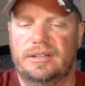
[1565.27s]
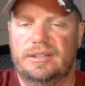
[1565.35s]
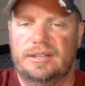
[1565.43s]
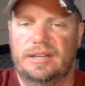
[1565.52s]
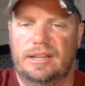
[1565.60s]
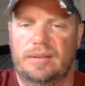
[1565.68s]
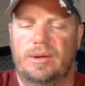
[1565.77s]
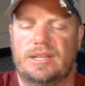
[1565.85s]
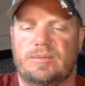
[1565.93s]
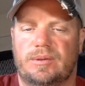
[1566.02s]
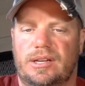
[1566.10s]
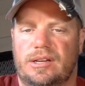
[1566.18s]
and I think we had
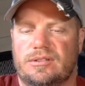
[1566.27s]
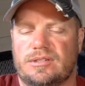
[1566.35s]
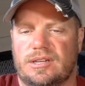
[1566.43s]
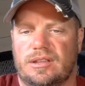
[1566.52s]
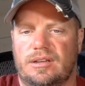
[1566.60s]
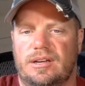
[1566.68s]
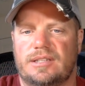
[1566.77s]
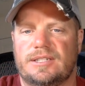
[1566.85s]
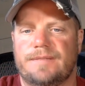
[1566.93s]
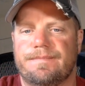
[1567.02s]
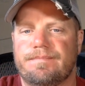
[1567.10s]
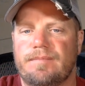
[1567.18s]
some really interesting thoughts.
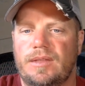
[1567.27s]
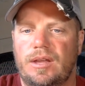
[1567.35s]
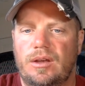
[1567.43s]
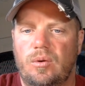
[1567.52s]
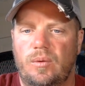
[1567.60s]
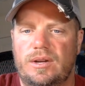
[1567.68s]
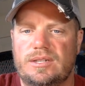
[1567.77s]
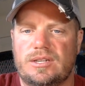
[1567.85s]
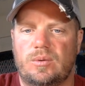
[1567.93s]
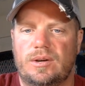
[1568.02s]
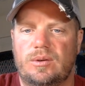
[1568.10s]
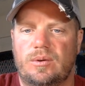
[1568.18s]
When is the
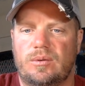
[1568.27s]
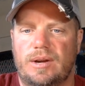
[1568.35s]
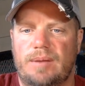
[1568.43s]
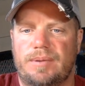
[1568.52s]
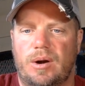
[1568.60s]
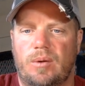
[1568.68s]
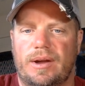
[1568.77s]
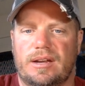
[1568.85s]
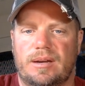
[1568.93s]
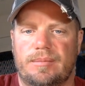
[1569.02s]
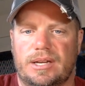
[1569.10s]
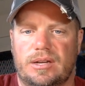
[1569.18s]
2021 Ram Power Wagon
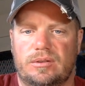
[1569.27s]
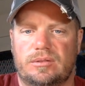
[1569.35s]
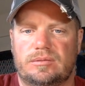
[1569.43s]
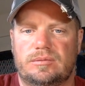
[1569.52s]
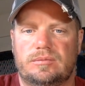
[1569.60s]
coming out?